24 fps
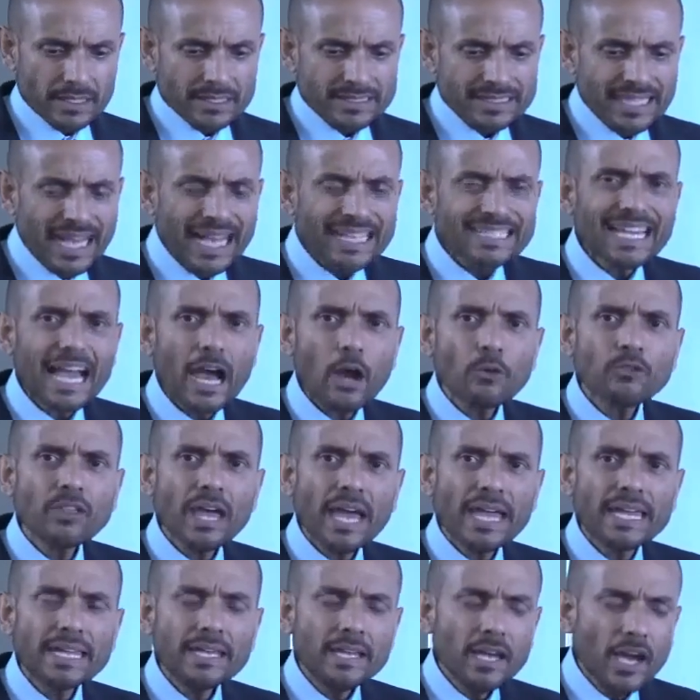That's how
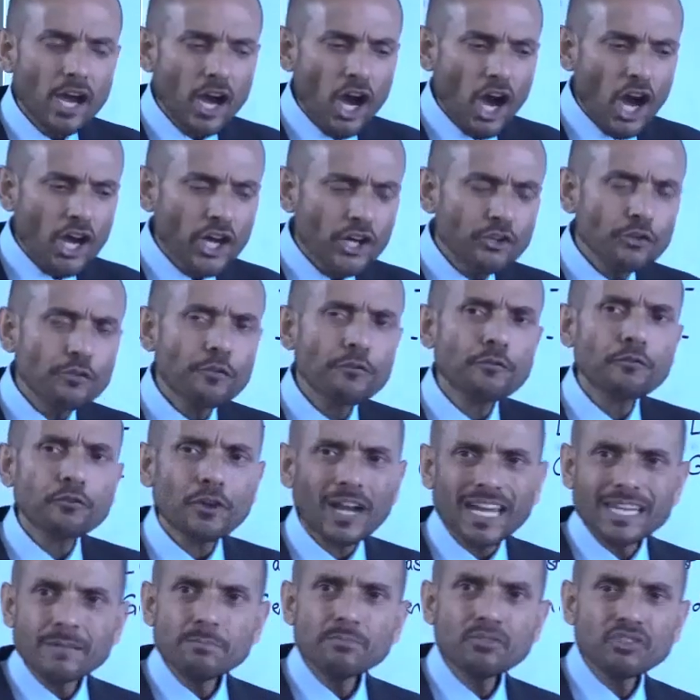they are going to
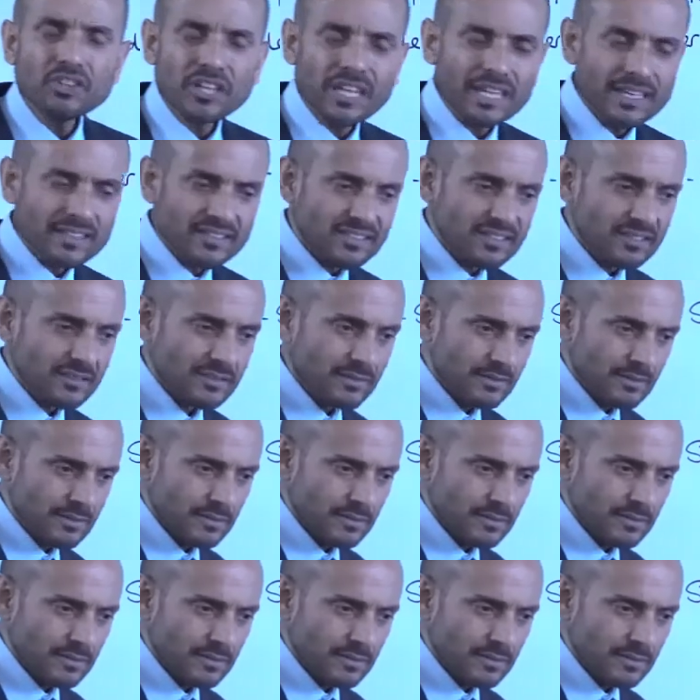frame things.